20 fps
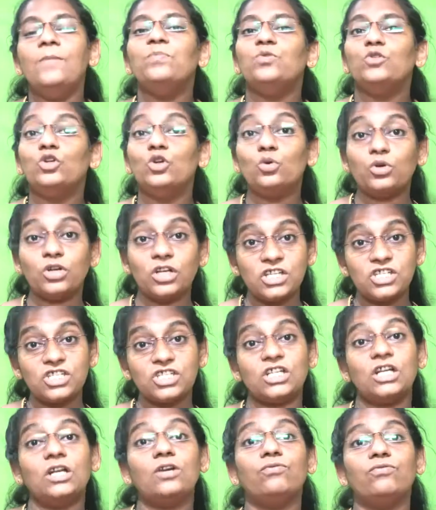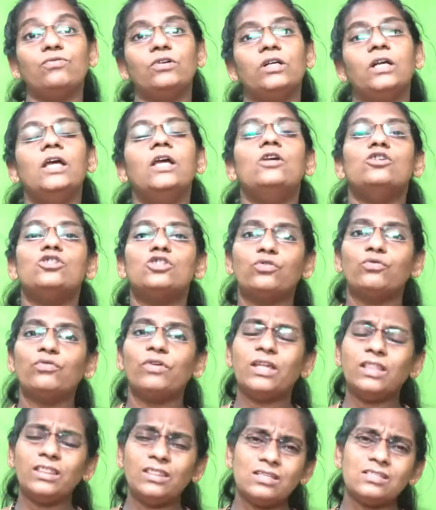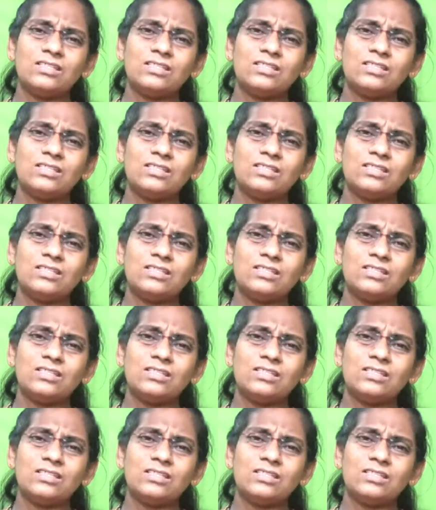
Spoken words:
nutritional food. So when